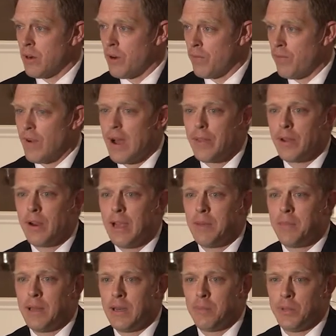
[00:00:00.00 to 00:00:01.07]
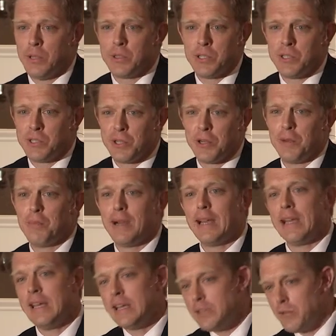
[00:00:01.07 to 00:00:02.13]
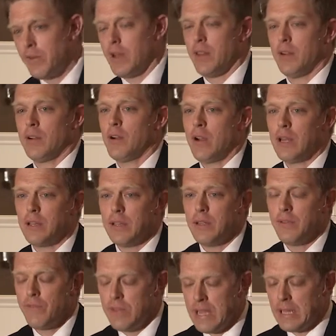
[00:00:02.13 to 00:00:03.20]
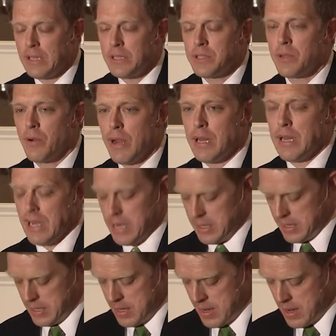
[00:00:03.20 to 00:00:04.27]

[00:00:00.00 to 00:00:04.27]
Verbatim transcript: her father had been abused in turn by his father, Danley's granddad.